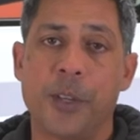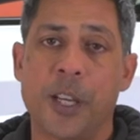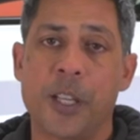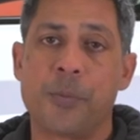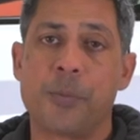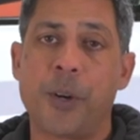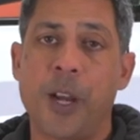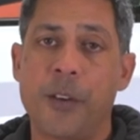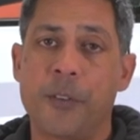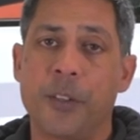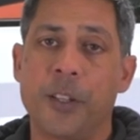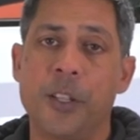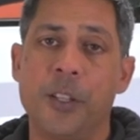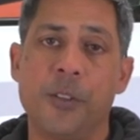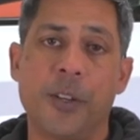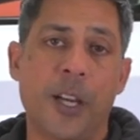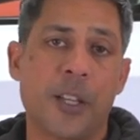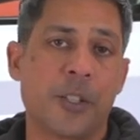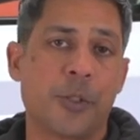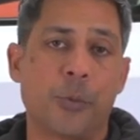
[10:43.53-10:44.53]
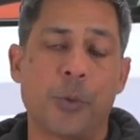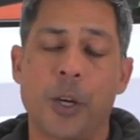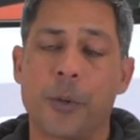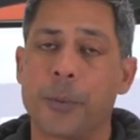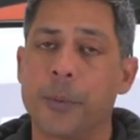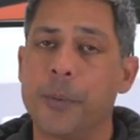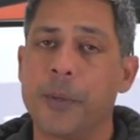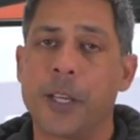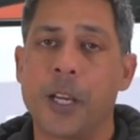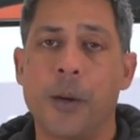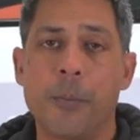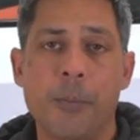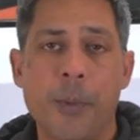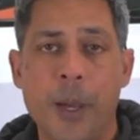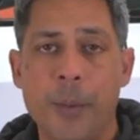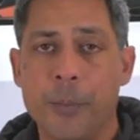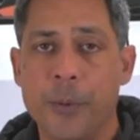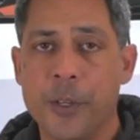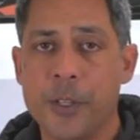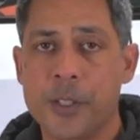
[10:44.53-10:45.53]
guys privately. You guys are welcome to become
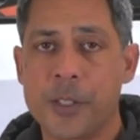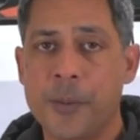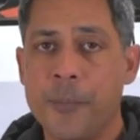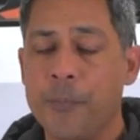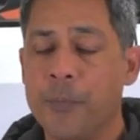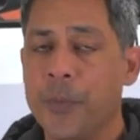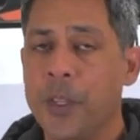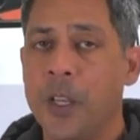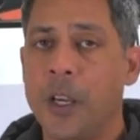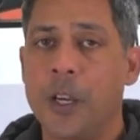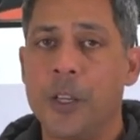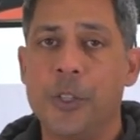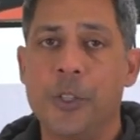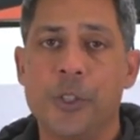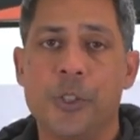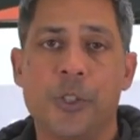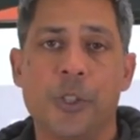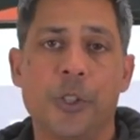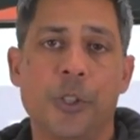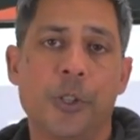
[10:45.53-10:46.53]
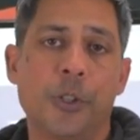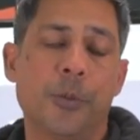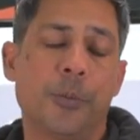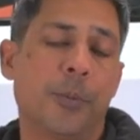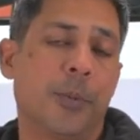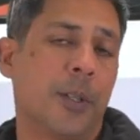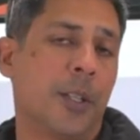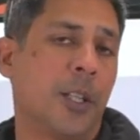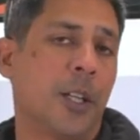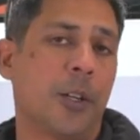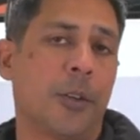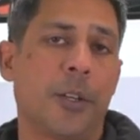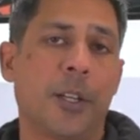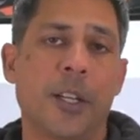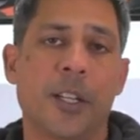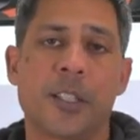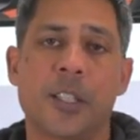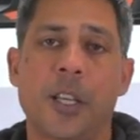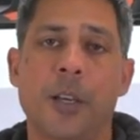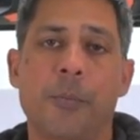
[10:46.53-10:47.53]
members on YouTube. You know, hit
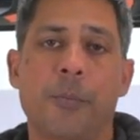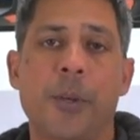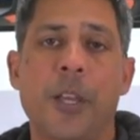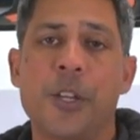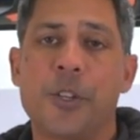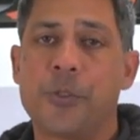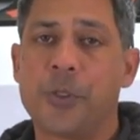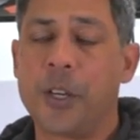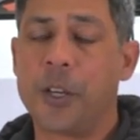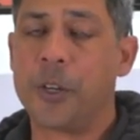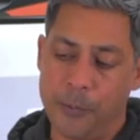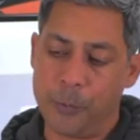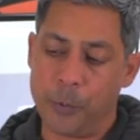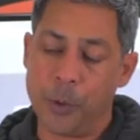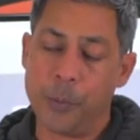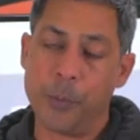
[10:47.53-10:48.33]
us up, Patreon. We'll